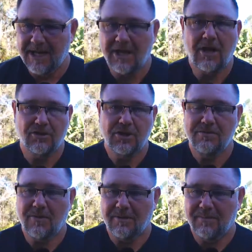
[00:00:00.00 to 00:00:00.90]

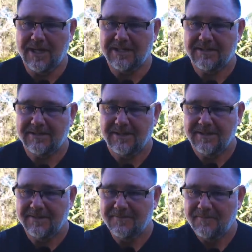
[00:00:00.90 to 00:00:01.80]
And I'll do my
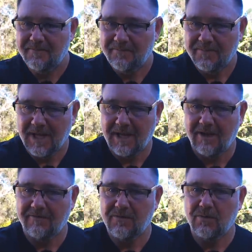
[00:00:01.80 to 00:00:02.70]
best.
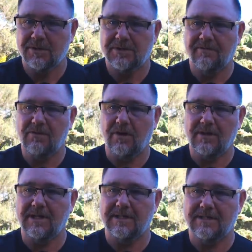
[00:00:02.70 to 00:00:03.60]
Of
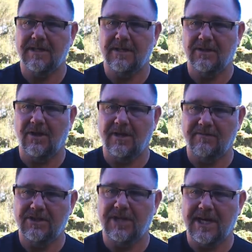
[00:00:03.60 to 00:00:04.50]
course, I've got this
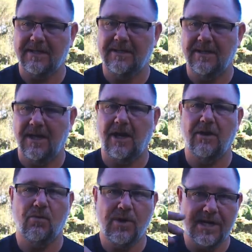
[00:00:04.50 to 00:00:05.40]
live chat.
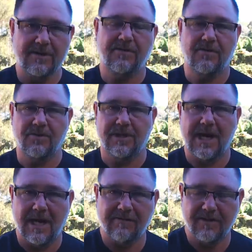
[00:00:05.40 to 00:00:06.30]
I read
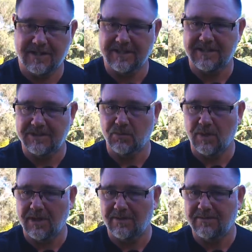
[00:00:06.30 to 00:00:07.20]
through it after this
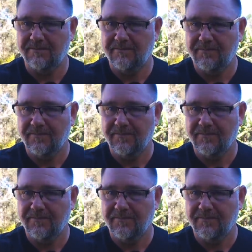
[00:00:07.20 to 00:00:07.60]
as well.